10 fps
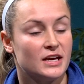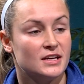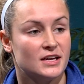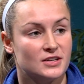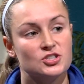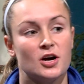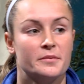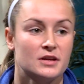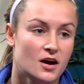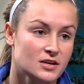can get a job
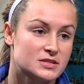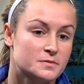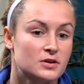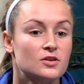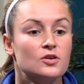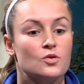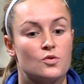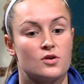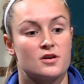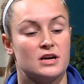in the hospital
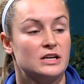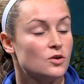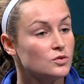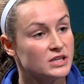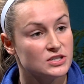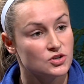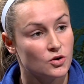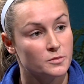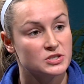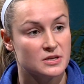or in an old age
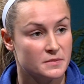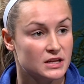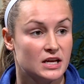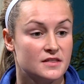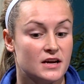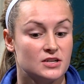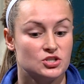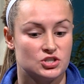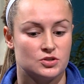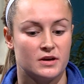home or something like that,
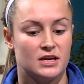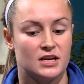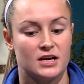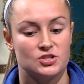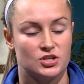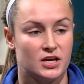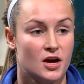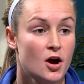just so I can actually